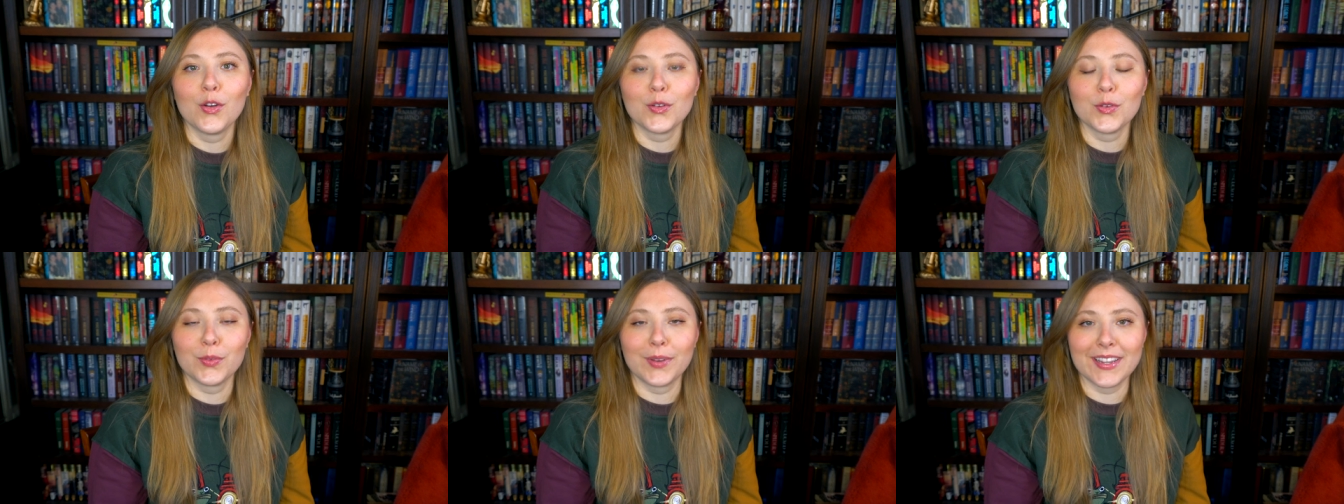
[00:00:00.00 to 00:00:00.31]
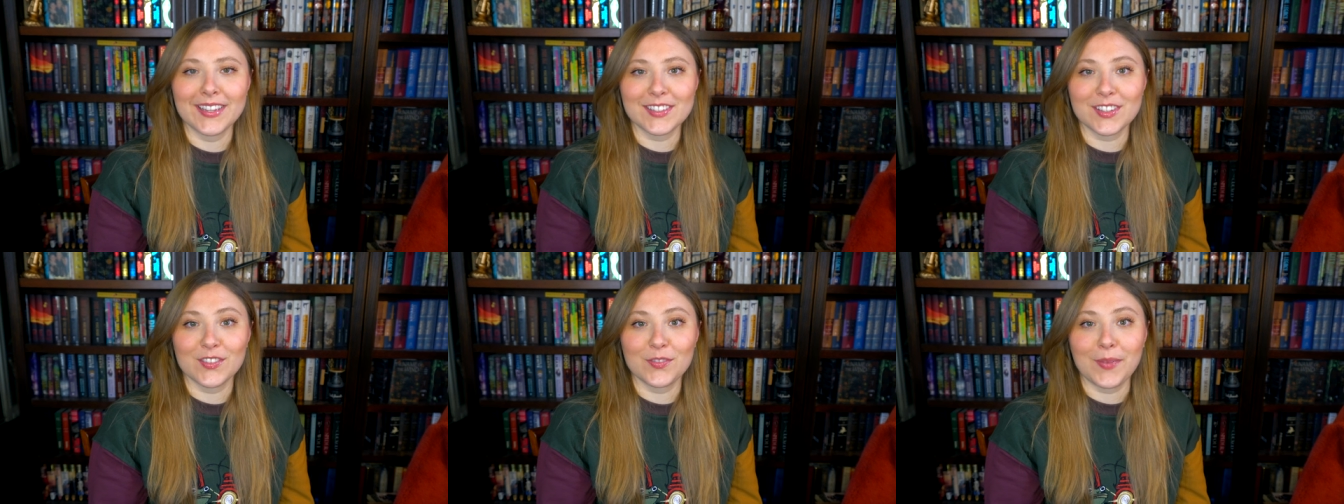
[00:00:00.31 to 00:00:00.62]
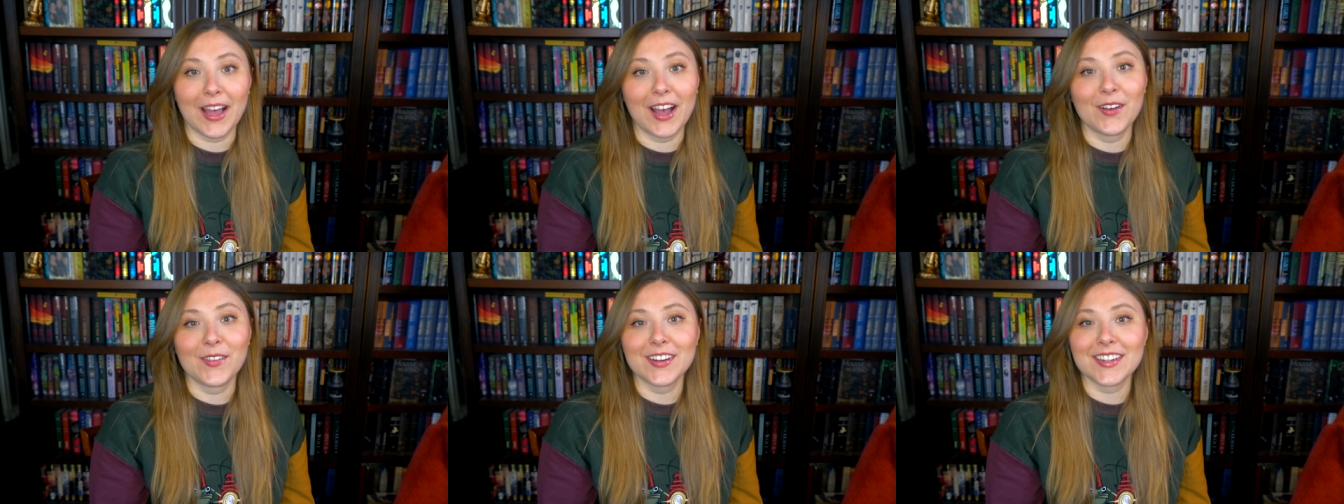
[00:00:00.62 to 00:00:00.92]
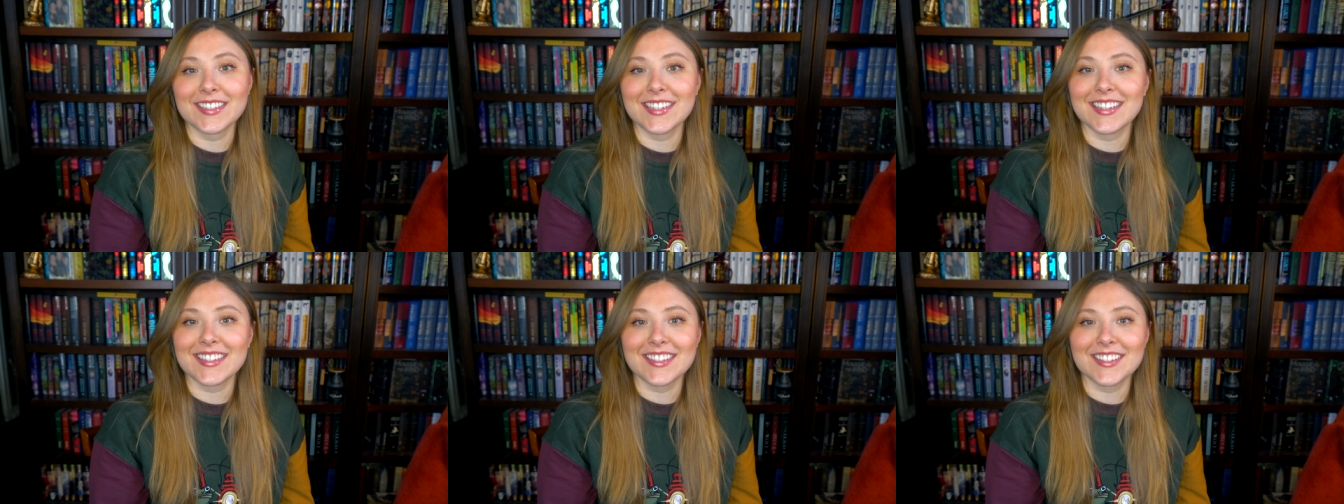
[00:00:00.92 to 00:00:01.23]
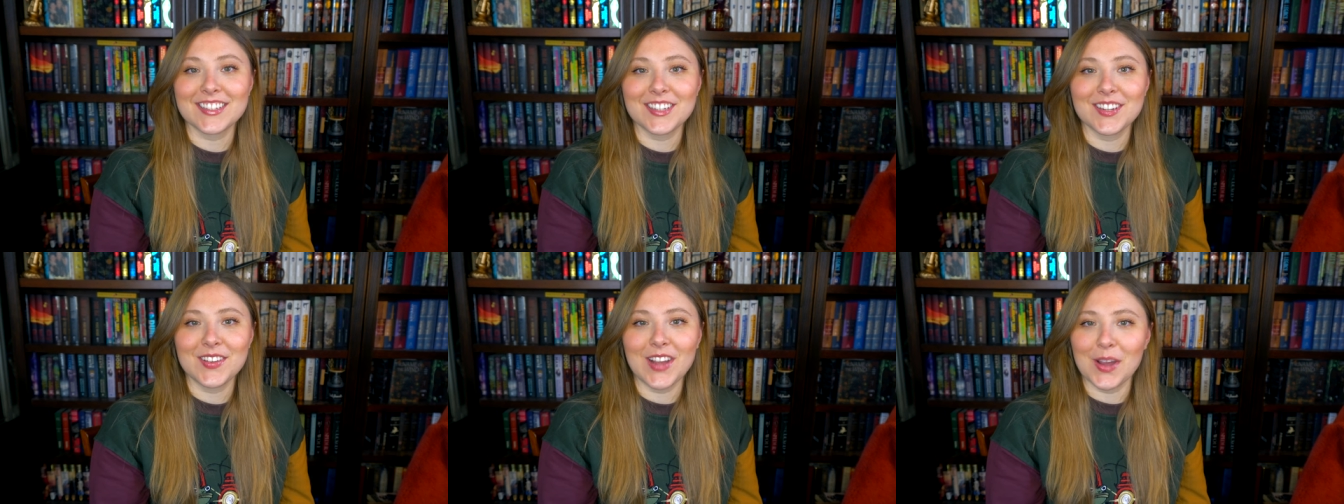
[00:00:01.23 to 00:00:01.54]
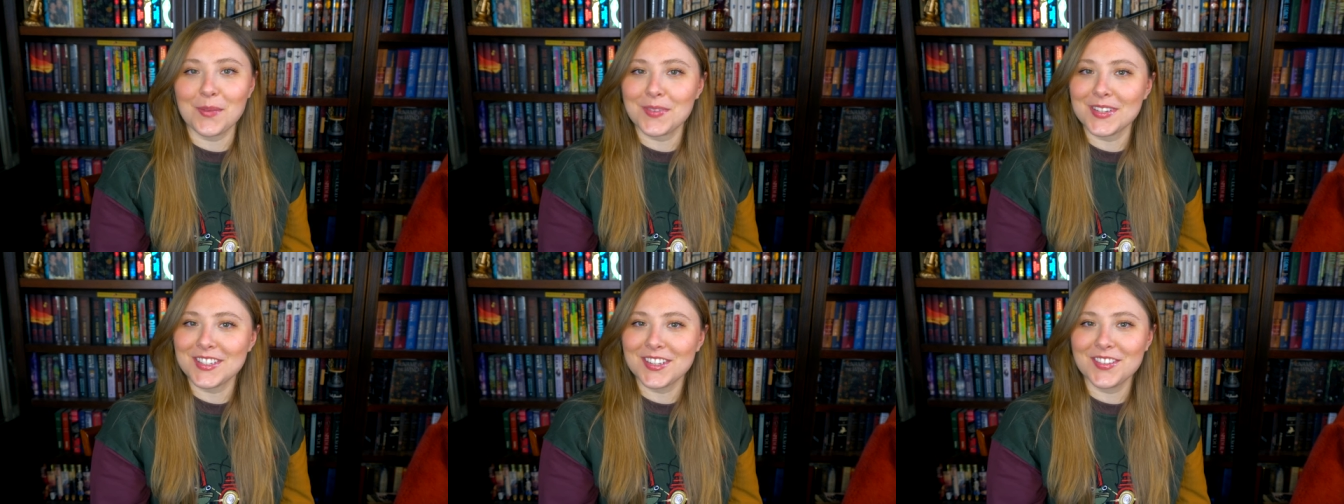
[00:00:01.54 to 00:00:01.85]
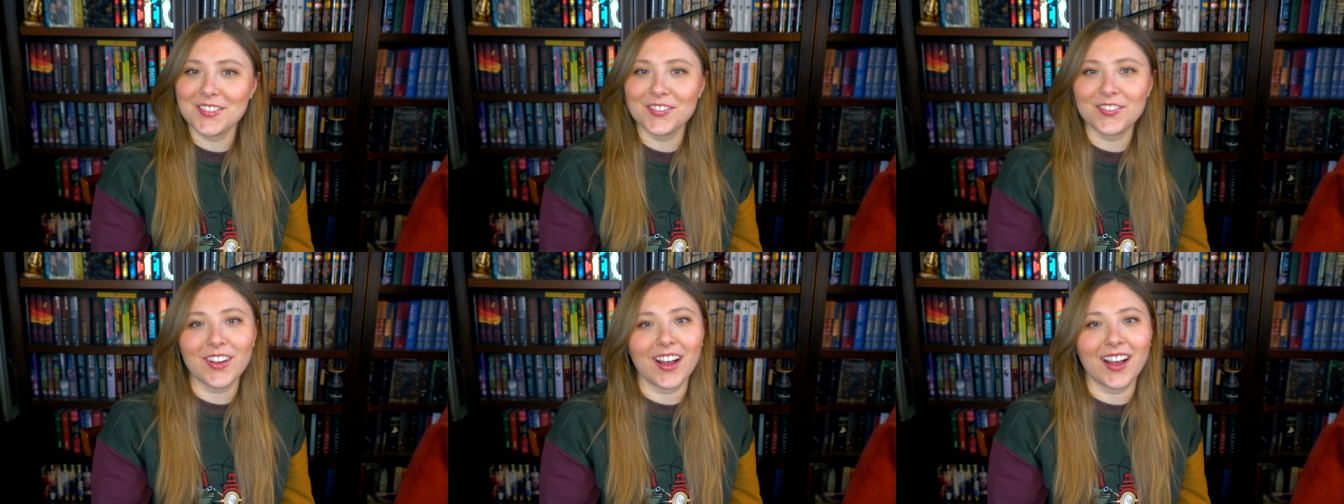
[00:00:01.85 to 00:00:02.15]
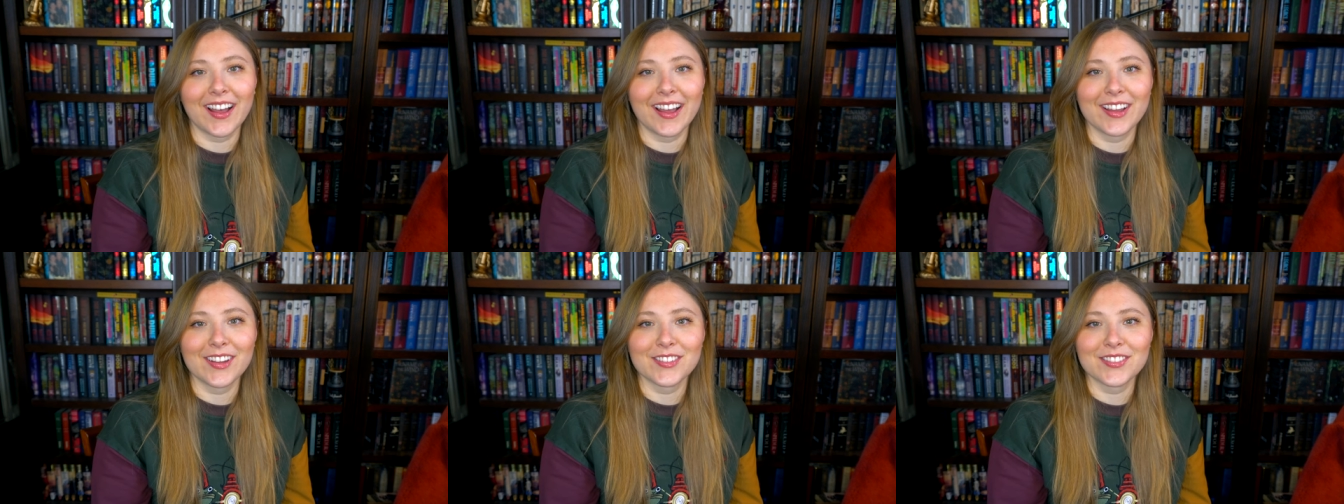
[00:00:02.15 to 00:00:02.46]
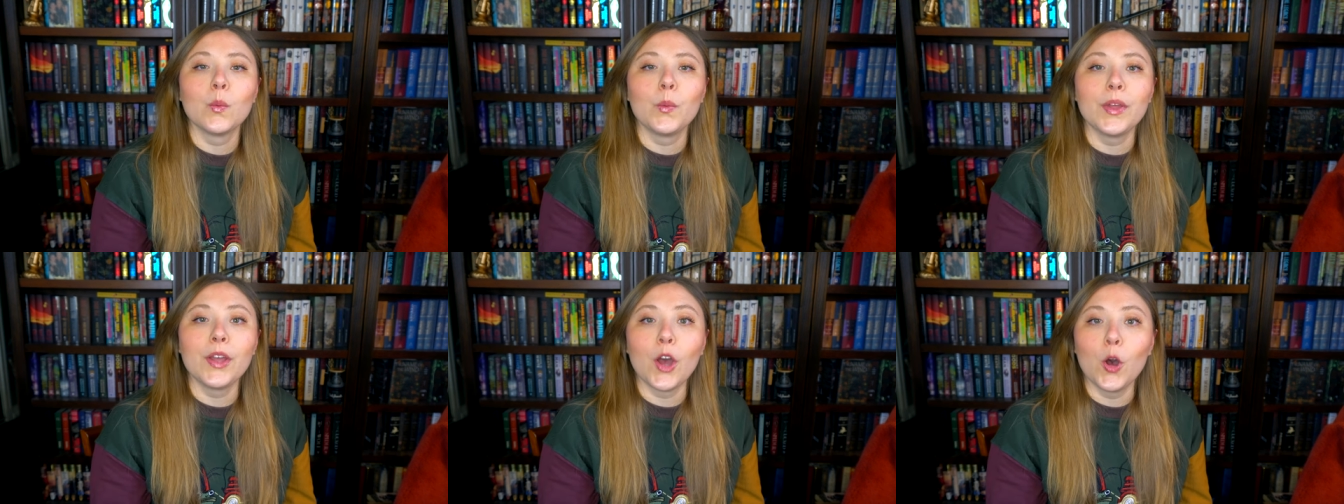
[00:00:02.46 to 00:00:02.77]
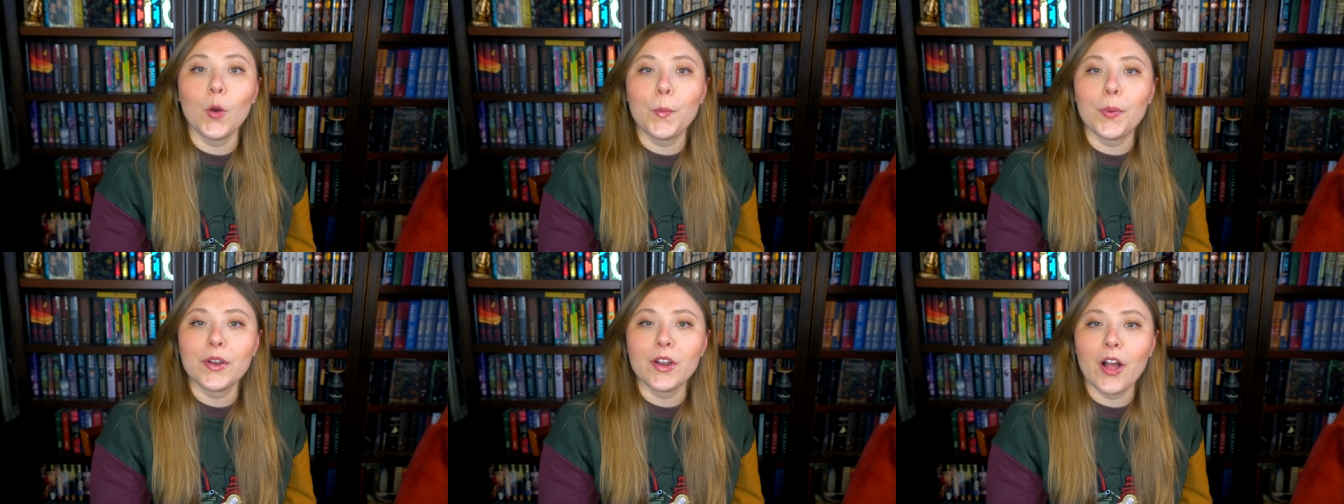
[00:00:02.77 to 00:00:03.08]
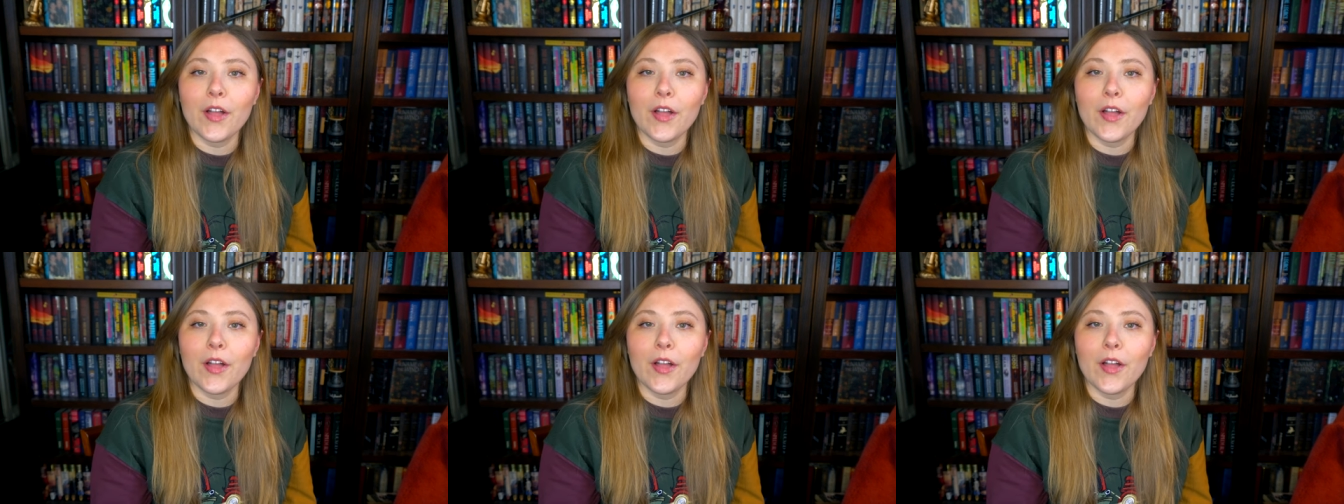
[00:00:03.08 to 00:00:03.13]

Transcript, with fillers: Rings of Power Season 2, Episode 5. We open